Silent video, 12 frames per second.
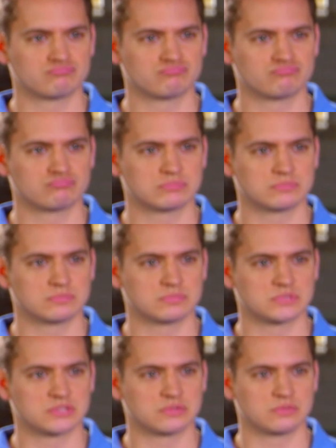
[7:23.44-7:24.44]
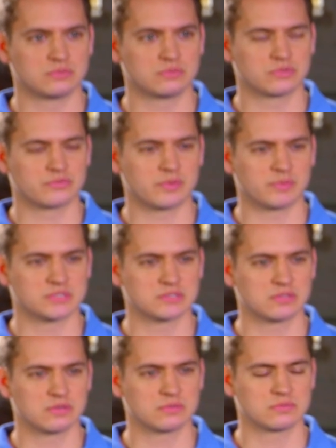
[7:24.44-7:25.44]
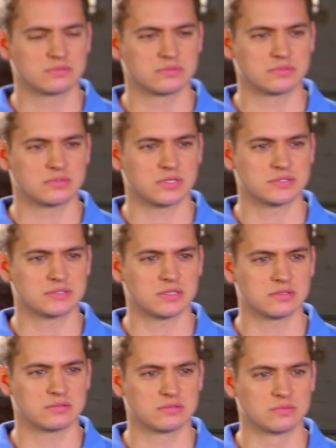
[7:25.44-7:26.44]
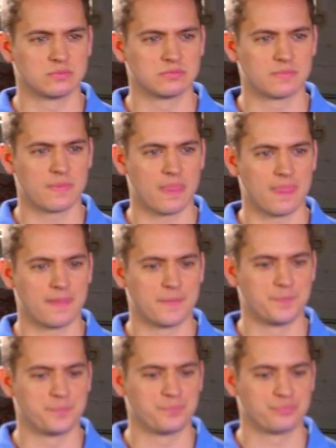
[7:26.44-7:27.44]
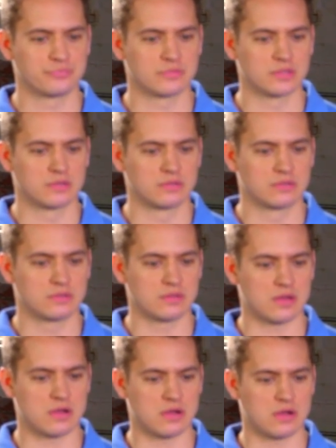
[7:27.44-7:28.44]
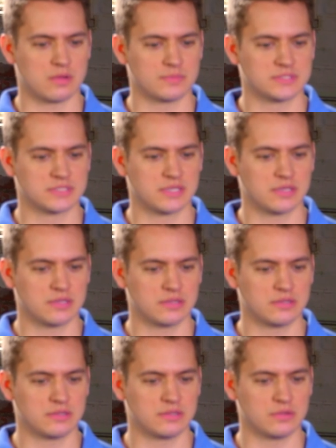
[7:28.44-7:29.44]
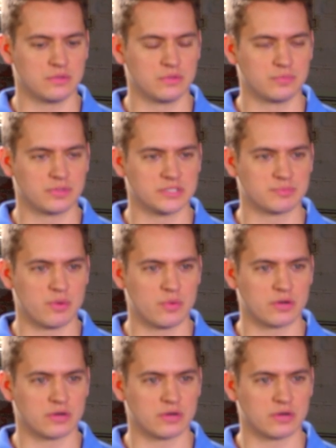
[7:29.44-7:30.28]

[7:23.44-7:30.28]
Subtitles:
there was enough ambient light in the room that no fill was even needed, and light number 2 could then be used as a backlight.